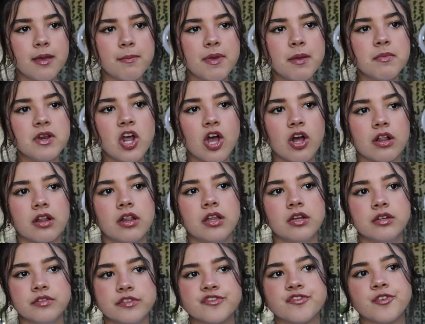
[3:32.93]
not
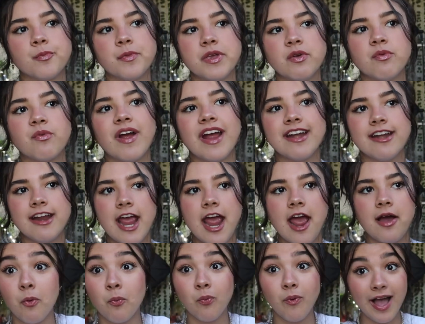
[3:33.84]
clothes for me right
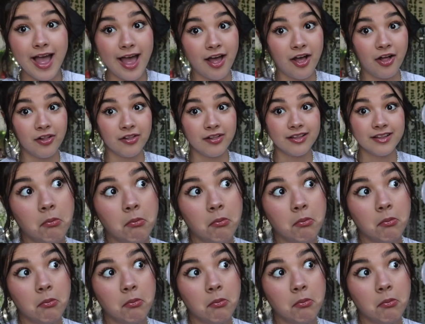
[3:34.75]
now. Well,